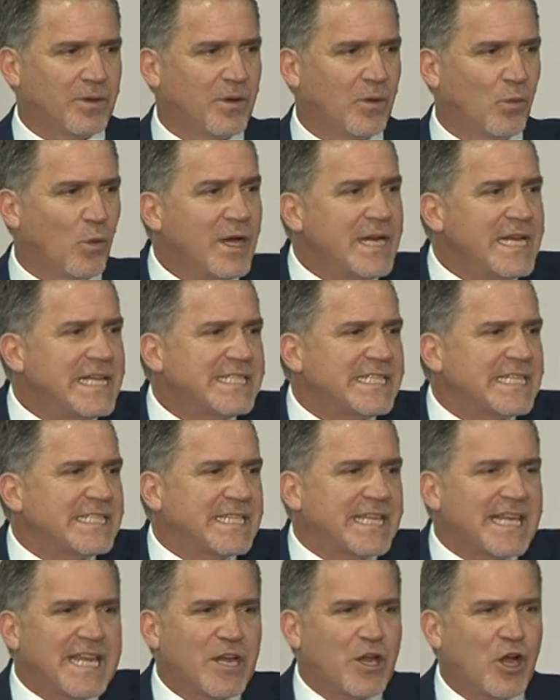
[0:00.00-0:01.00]
What is this
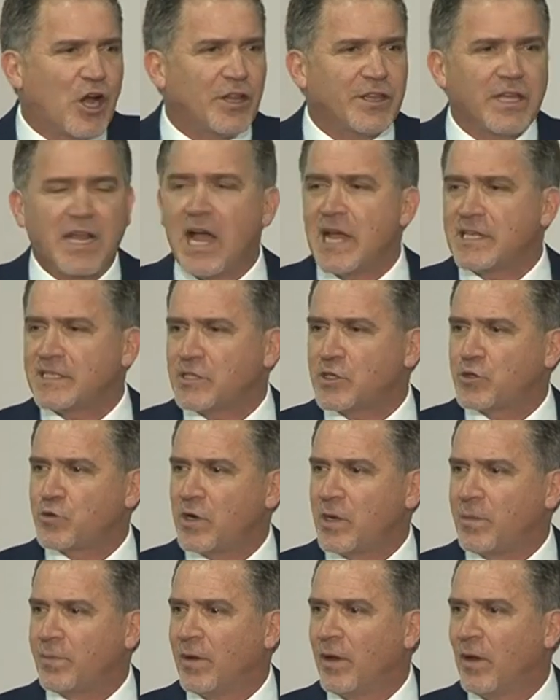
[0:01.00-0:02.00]
thing called the Gaza
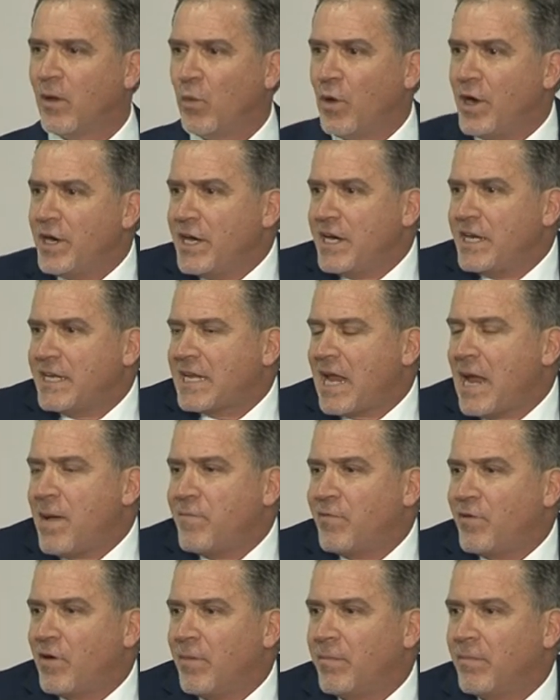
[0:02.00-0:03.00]
Strip? Where did it come
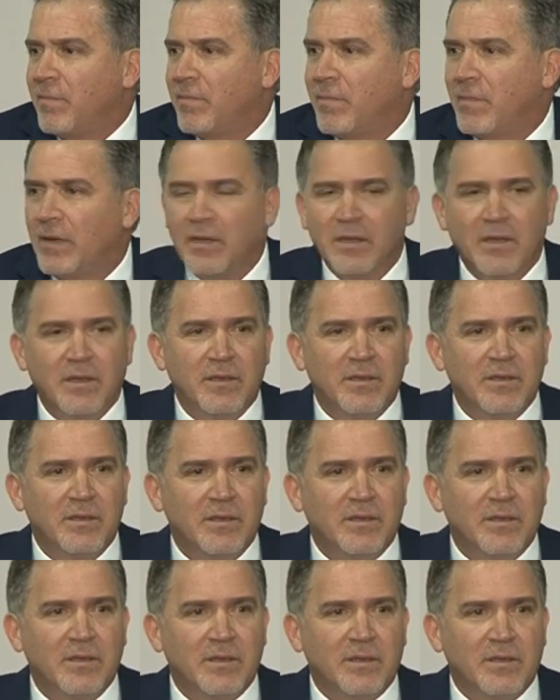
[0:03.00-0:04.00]
from?
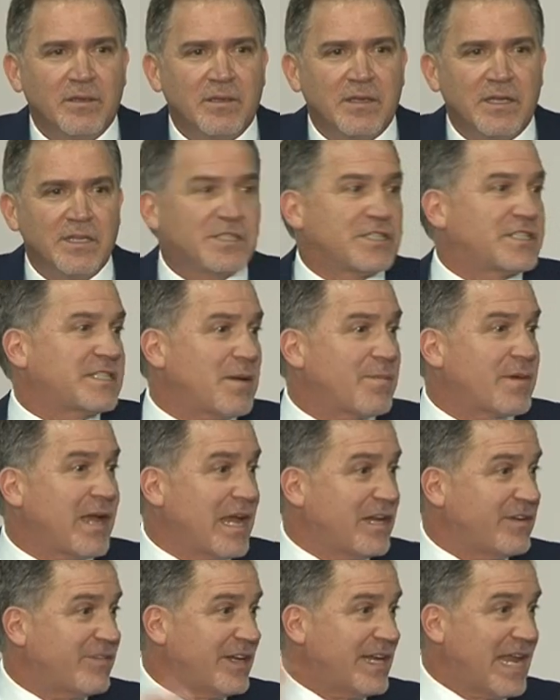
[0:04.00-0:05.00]
Is it some
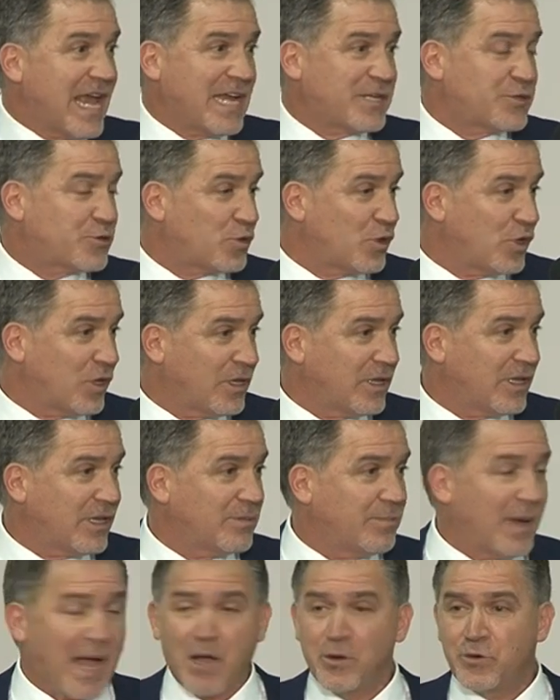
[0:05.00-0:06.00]
kind of a natural
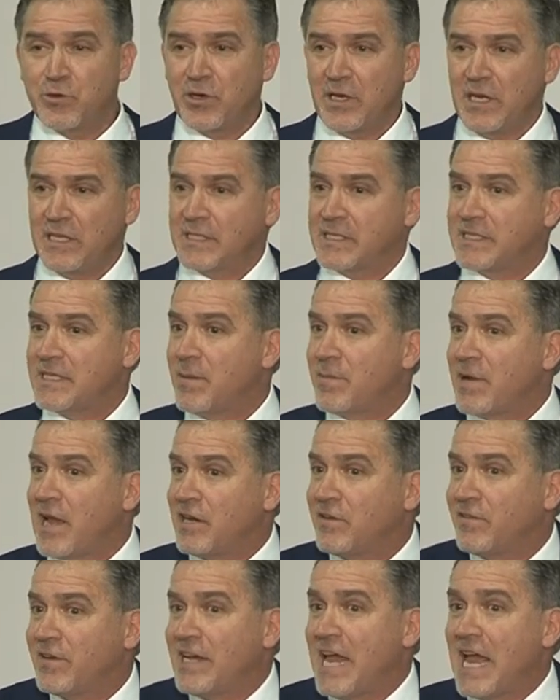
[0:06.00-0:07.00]
boundary? Is it some
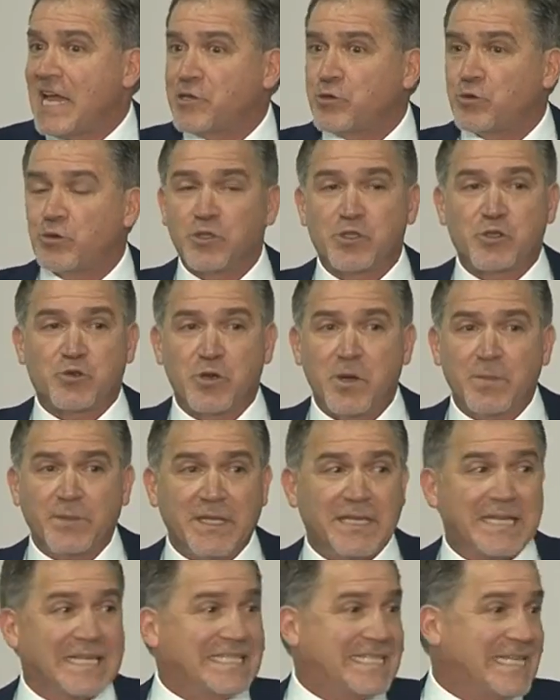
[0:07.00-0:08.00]
kind of a natural strip
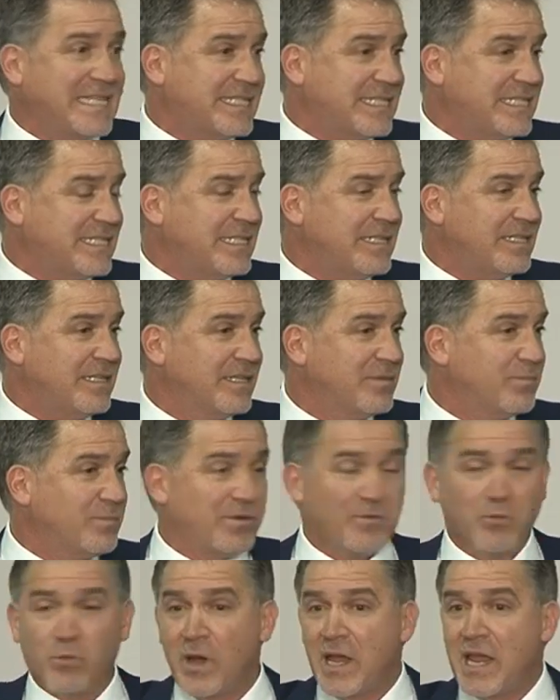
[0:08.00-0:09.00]
that existed
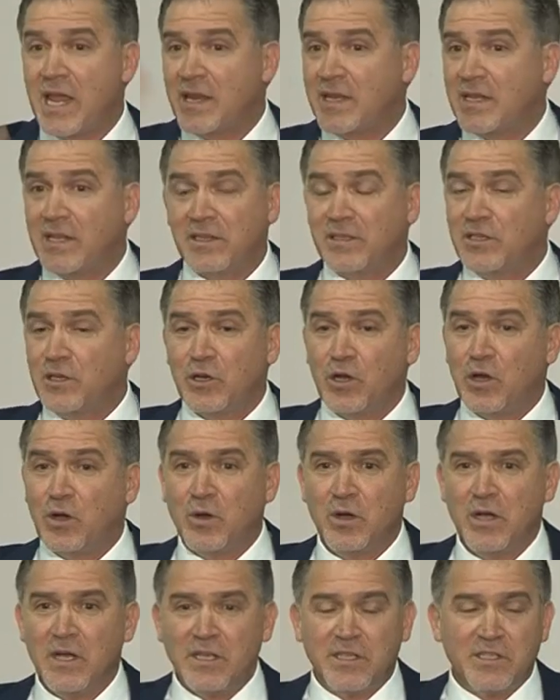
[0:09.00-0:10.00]
way,
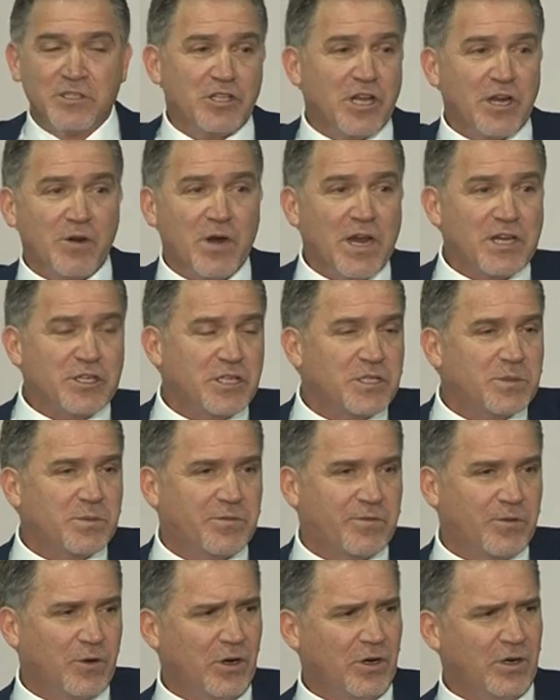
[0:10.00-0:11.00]
generations
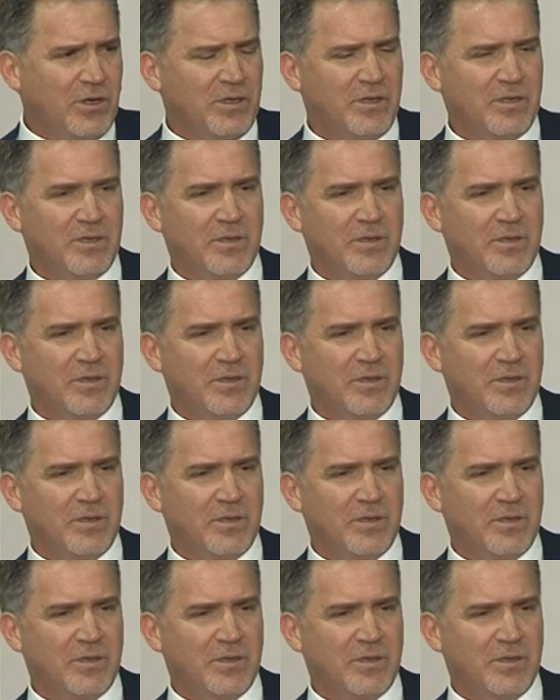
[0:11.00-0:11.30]
before?